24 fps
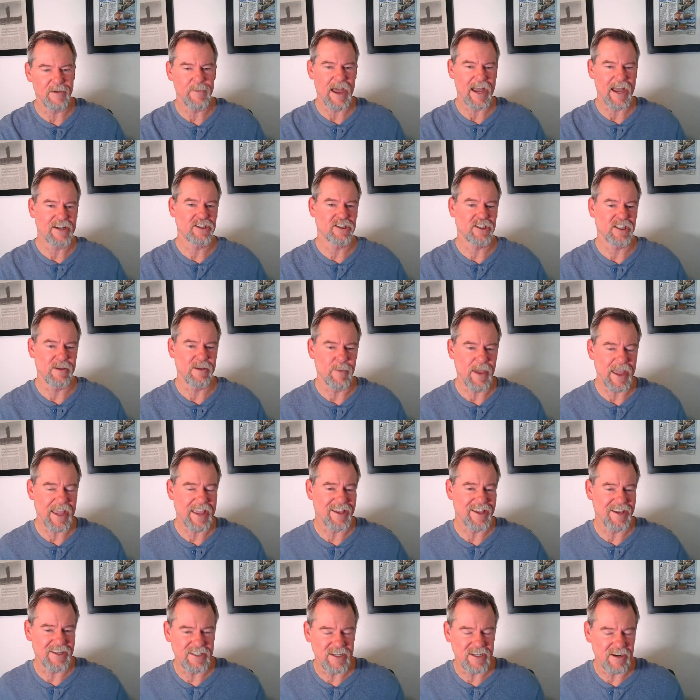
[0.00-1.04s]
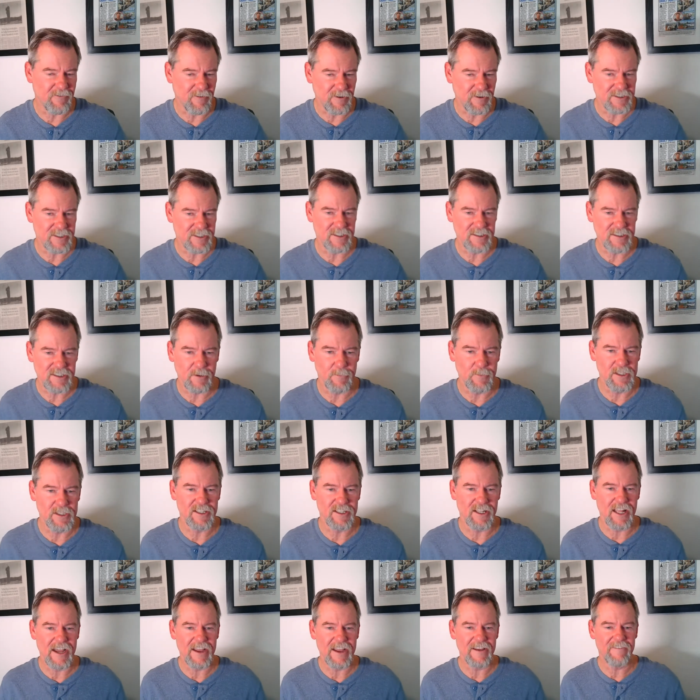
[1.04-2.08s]
actually making a difference in someone's
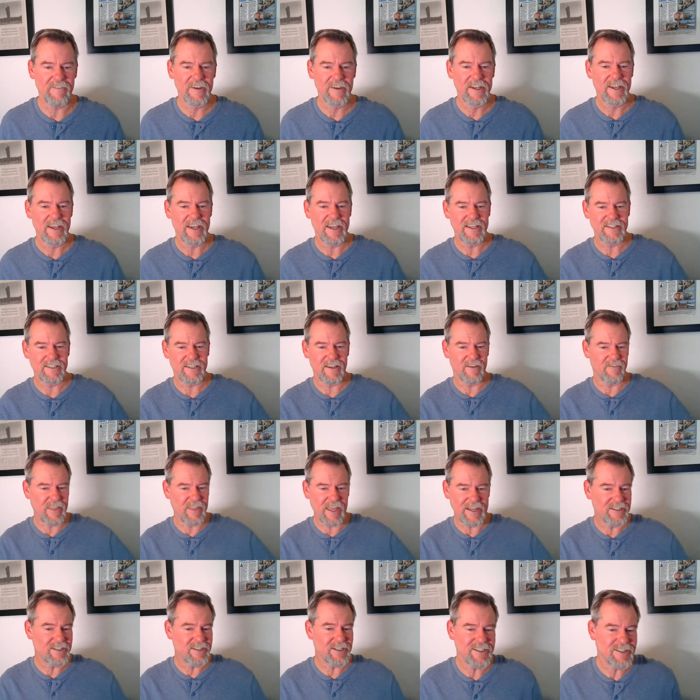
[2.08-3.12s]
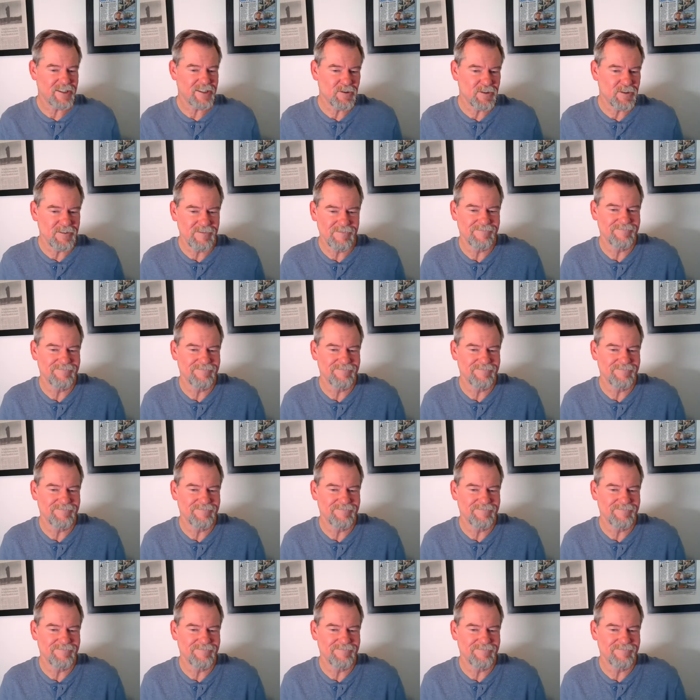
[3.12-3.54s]
life is if they just,